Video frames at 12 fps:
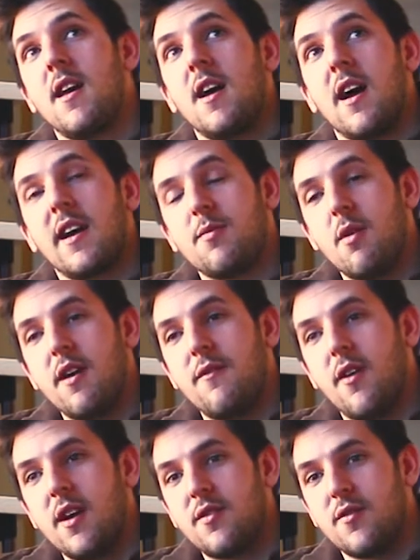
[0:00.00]
I guess my
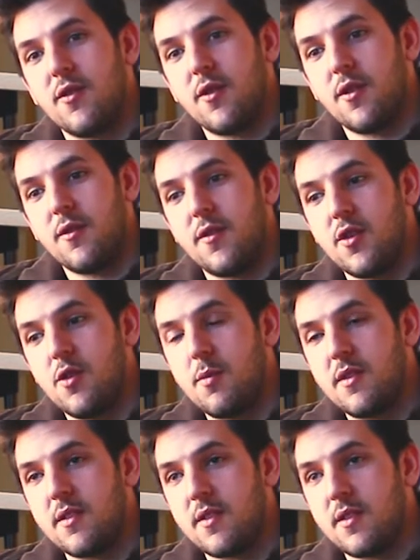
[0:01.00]
advice for new
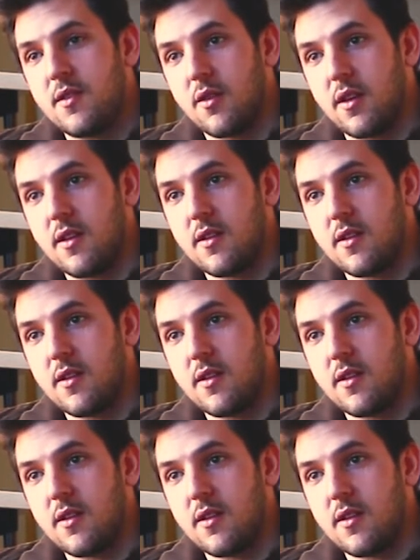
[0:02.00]
businesses looking